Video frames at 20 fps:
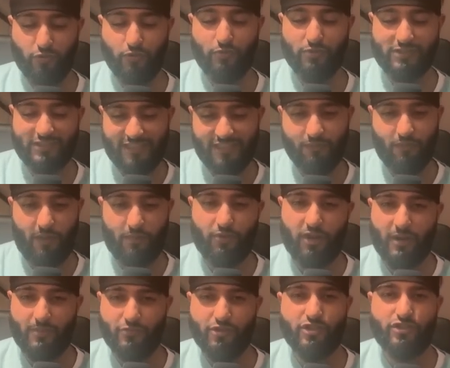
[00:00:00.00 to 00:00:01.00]
We'll see my
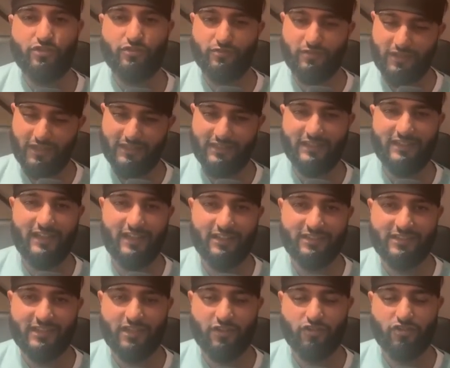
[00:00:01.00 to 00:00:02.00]
primary issue in the next
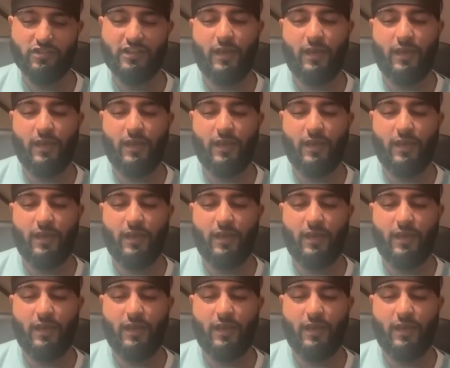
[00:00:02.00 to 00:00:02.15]
section,